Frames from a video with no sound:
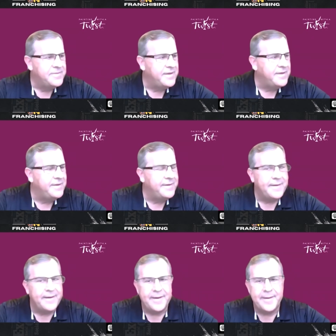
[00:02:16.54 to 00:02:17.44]
the
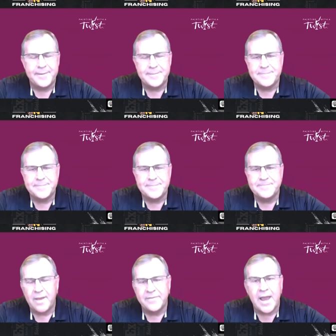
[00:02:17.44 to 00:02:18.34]
uh,
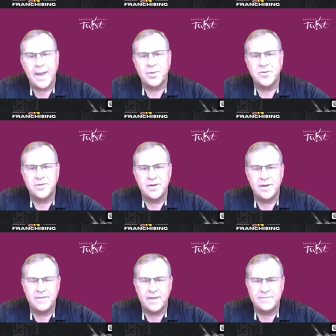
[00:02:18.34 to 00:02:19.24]
the
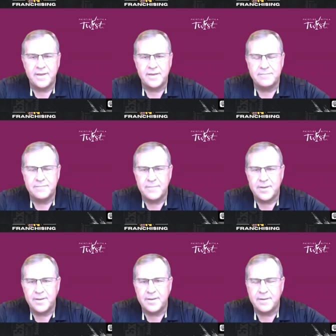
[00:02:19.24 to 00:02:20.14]
opportunity that that
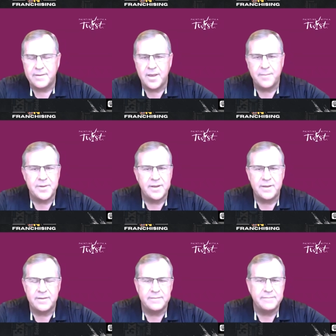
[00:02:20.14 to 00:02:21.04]
uh,
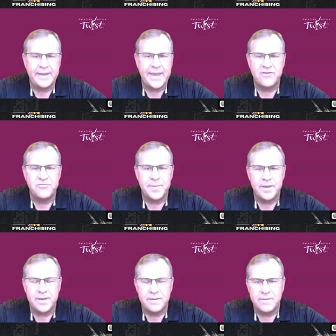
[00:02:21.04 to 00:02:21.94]
company gave
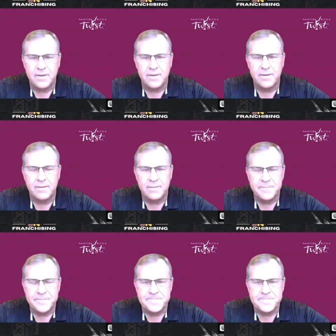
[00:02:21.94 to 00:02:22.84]
me and the
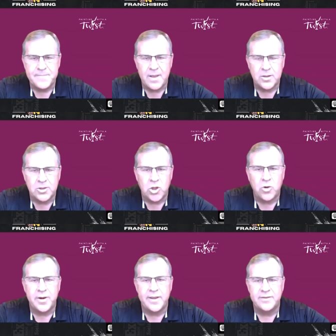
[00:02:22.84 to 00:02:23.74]

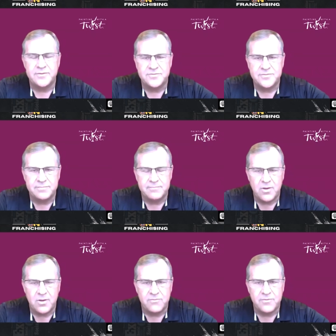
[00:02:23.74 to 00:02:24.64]
learnings
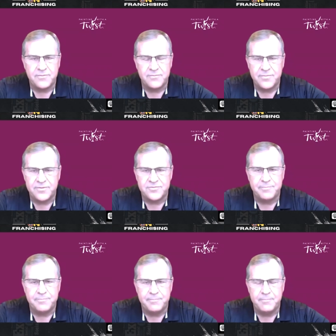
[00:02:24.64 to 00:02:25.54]
over
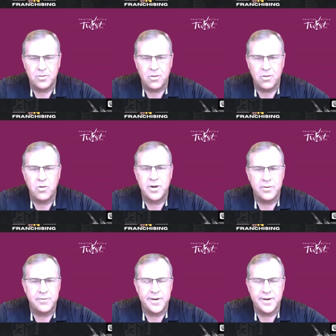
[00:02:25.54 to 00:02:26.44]
this long
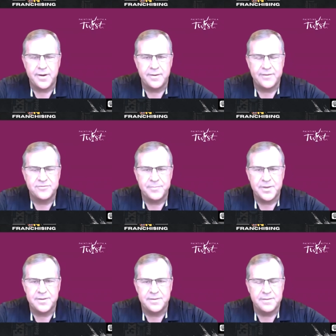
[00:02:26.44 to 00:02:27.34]
career has
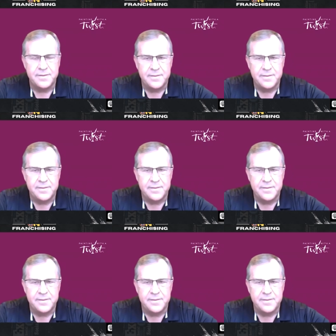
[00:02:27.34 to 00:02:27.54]
been